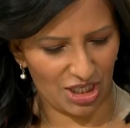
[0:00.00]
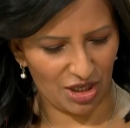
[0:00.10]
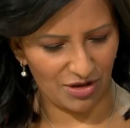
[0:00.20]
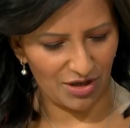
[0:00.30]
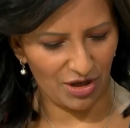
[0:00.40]
to
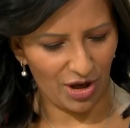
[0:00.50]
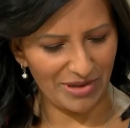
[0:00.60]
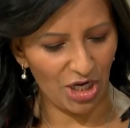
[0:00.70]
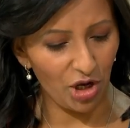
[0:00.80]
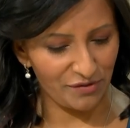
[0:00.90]
you. I
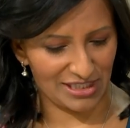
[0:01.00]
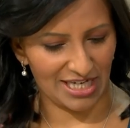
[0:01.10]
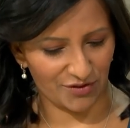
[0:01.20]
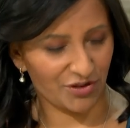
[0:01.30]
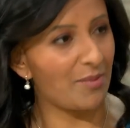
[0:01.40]
mean,
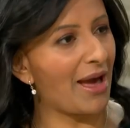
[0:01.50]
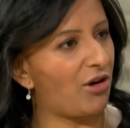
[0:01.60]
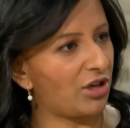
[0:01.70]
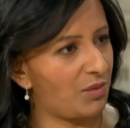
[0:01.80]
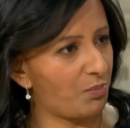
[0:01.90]
Ofsted have come
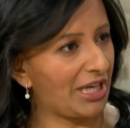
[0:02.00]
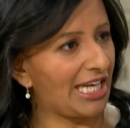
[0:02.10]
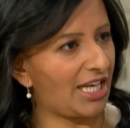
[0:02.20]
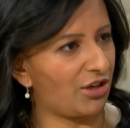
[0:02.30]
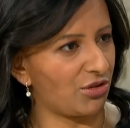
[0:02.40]
out on
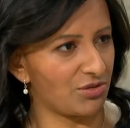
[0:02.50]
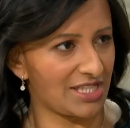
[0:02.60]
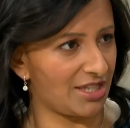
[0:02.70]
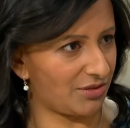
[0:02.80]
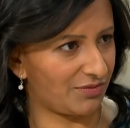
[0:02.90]
completely on your
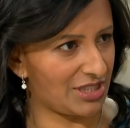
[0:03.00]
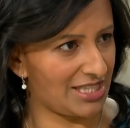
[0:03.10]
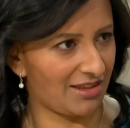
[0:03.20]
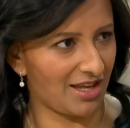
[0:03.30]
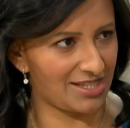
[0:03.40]
side, obviously
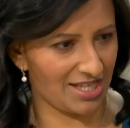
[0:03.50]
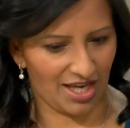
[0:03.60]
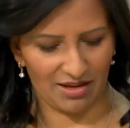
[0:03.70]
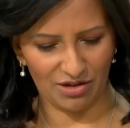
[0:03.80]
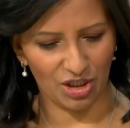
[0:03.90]
they're
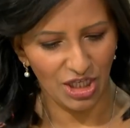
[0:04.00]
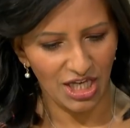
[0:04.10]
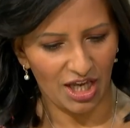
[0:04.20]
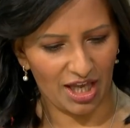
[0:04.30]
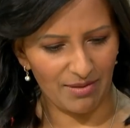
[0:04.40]
saying that,
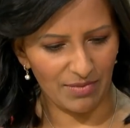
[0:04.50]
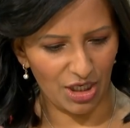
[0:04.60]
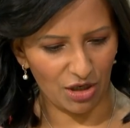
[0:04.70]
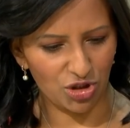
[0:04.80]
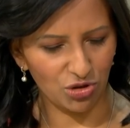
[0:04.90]
um,
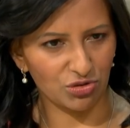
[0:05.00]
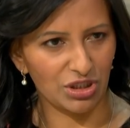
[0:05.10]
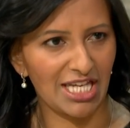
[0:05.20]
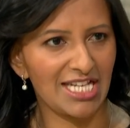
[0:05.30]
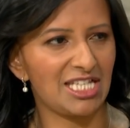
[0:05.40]
you know,
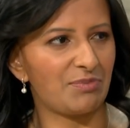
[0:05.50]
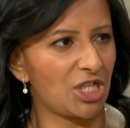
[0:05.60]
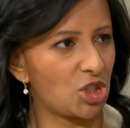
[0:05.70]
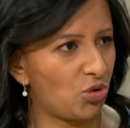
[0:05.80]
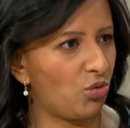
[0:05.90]
children need to
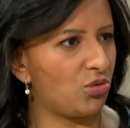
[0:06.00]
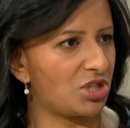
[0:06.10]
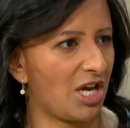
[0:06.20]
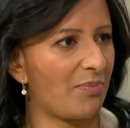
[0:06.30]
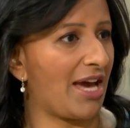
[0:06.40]
be
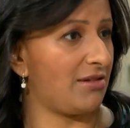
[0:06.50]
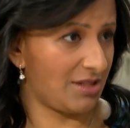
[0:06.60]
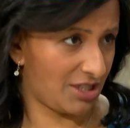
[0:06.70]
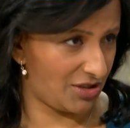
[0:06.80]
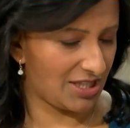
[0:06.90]
taught about,
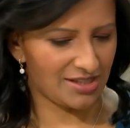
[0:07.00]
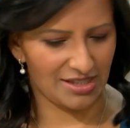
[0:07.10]
as you say,